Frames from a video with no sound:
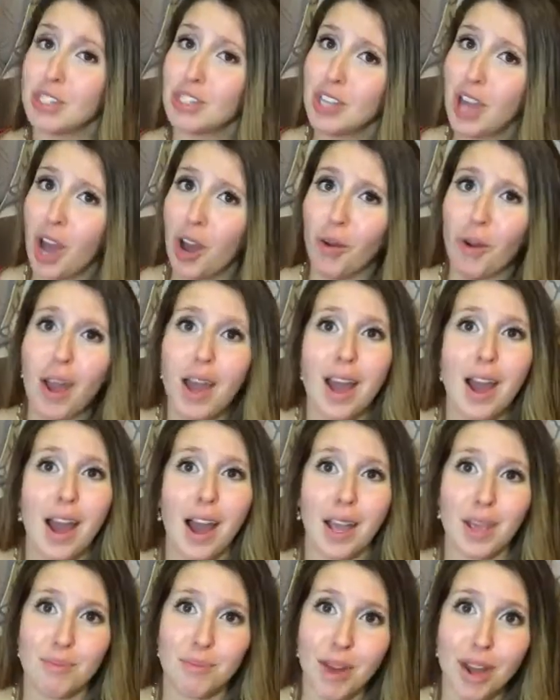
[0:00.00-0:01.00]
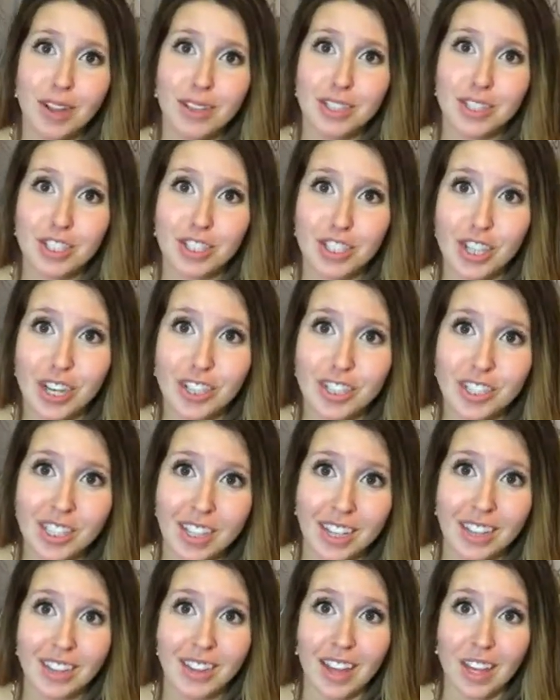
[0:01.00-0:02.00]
So I am not suggesting